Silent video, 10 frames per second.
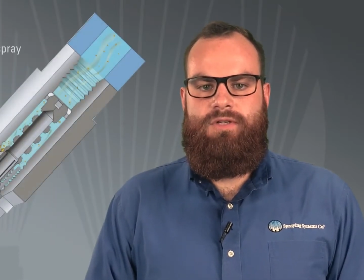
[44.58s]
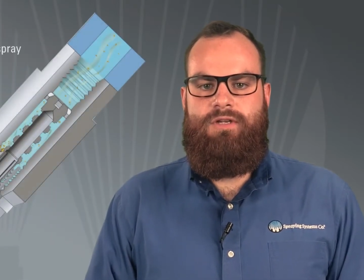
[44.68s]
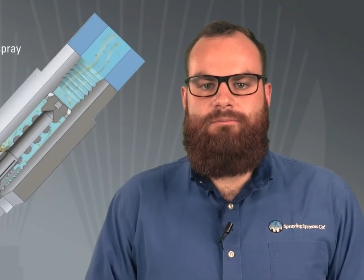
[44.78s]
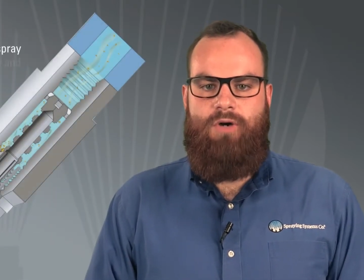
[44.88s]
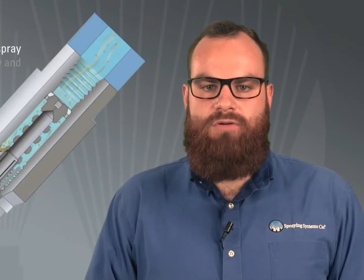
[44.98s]

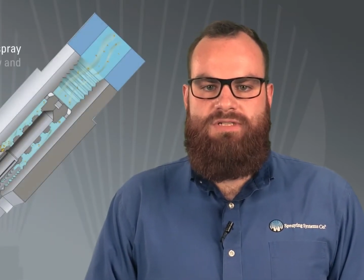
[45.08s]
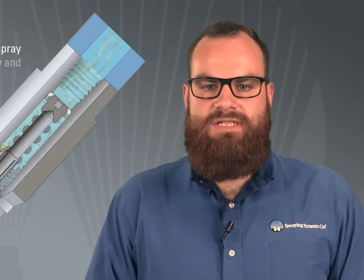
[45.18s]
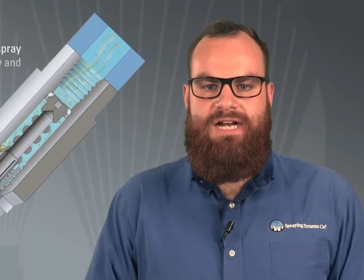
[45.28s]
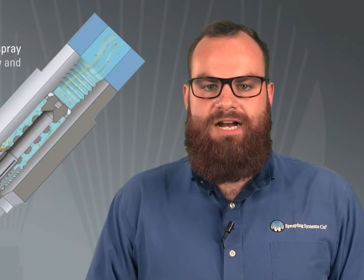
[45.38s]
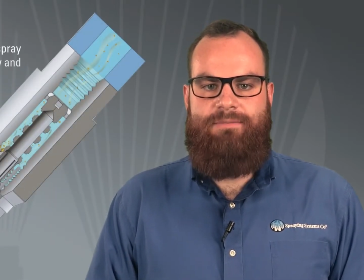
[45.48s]
The
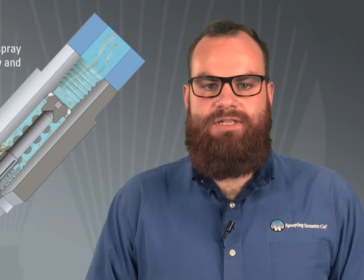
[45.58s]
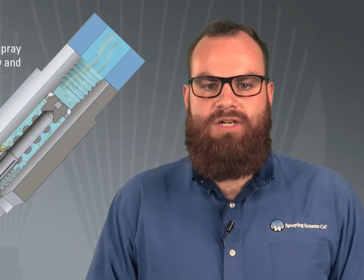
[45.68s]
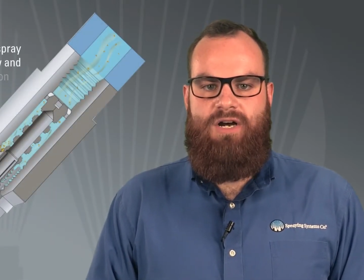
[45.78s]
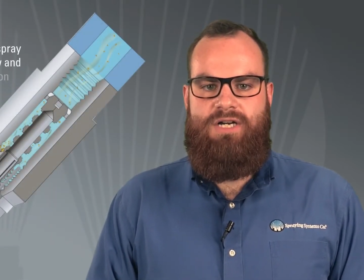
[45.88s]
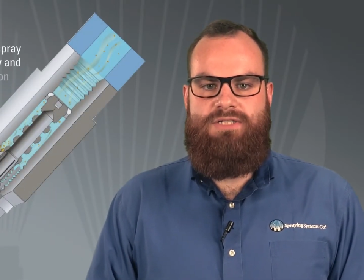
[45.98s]
most common
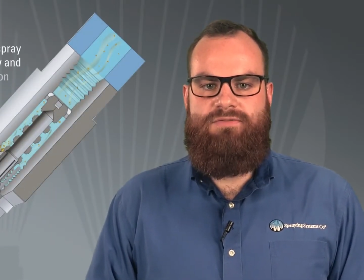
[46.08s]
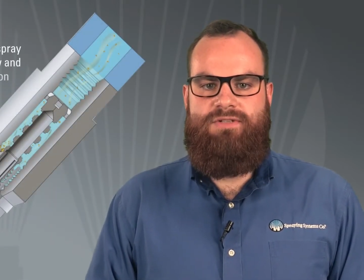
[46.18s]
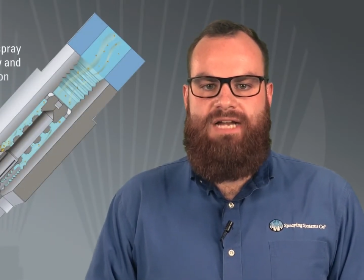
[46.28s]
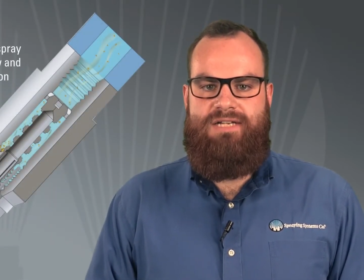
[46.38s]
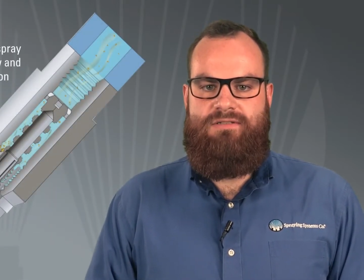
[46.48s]
cause for
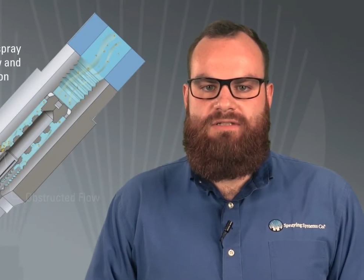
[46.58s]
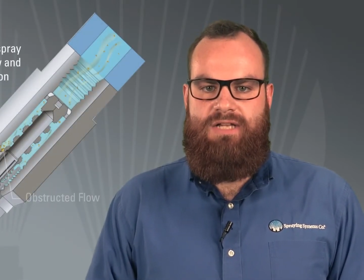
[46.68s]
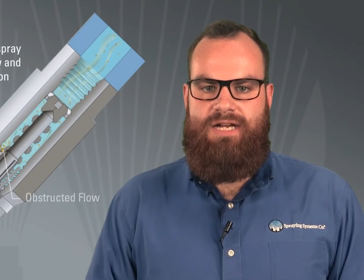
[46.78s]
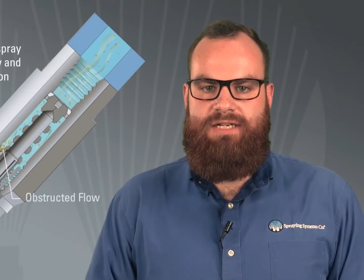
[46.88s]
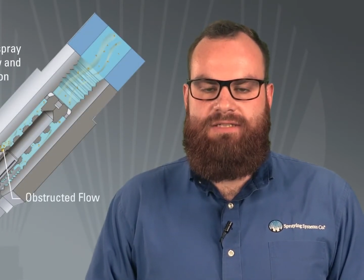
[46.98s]
nozzle
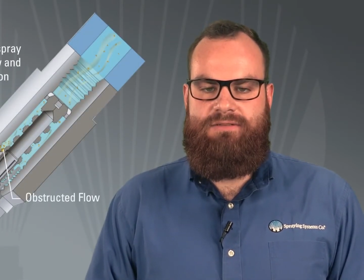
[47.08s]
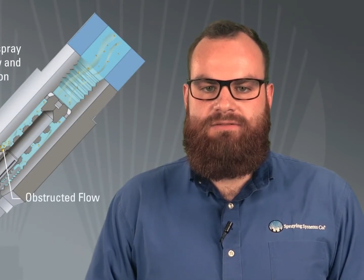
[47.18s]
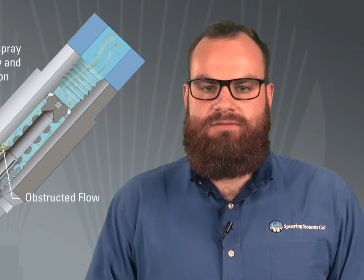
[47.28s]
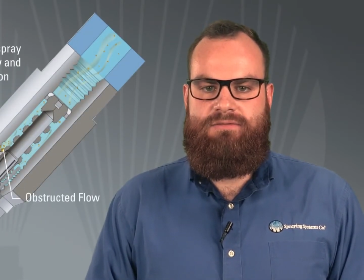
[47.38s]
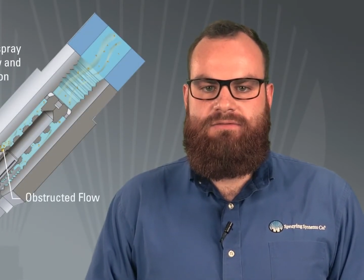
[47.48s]
clogging
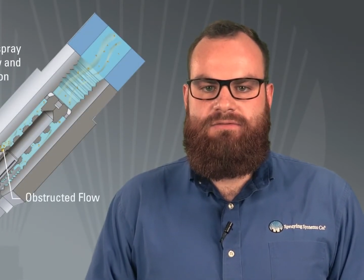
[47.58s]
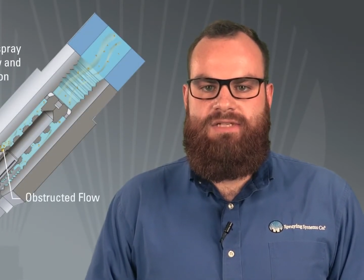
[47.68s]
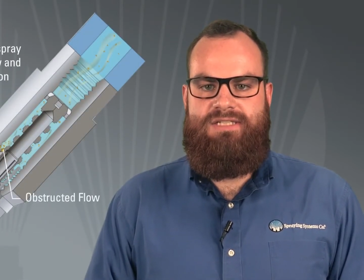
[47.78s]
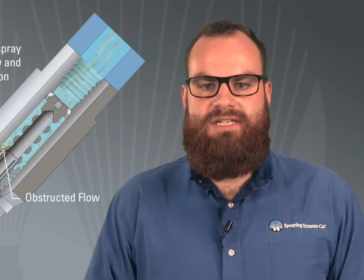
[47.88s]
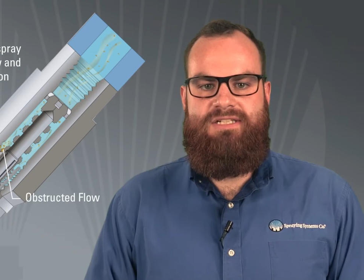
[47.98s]

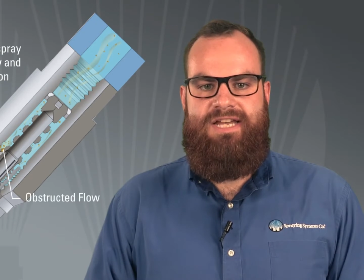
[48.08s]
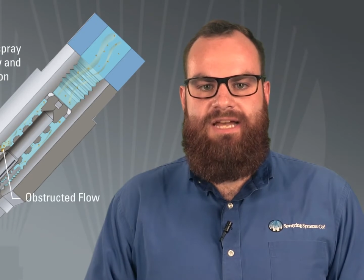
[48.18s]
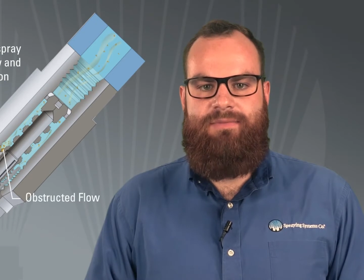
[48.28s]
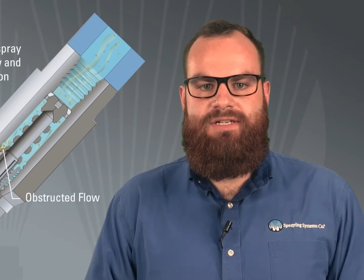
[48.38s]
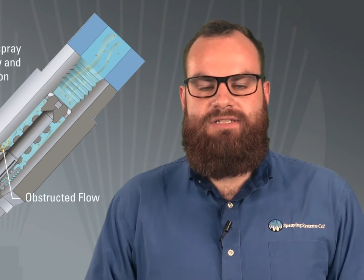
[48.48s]
is
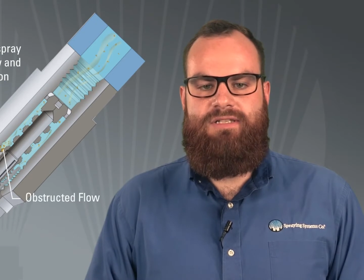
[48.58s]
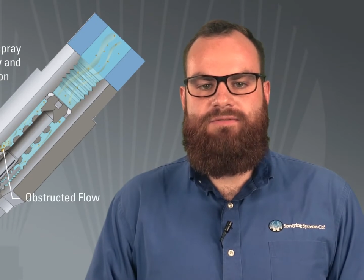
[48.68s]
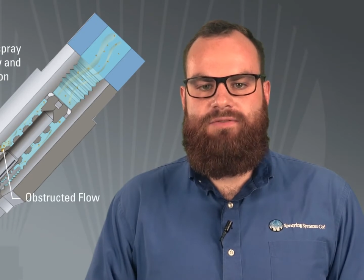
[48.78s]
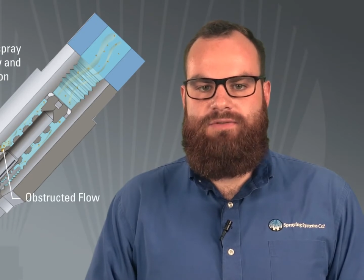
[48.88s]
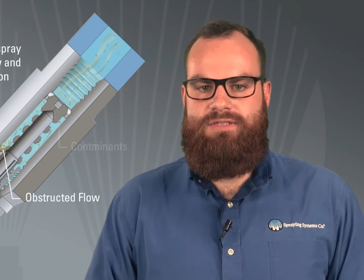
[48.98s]
contaminants in the
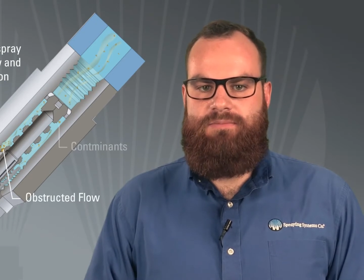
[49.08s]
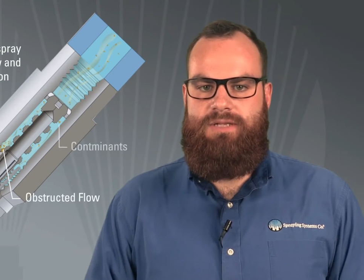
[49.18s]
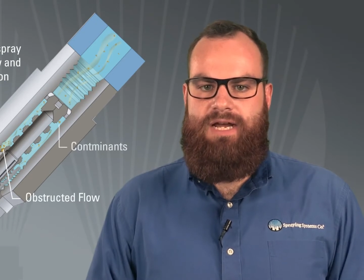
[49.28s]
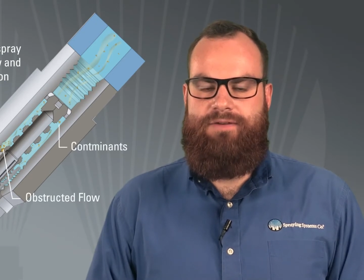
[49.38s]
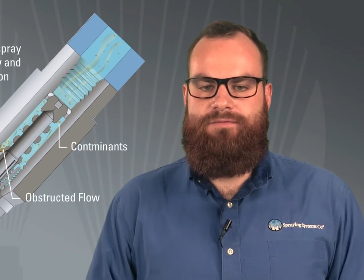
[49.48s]
fluid
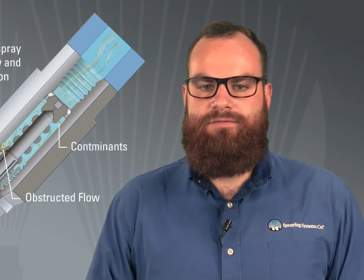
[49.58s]
supply.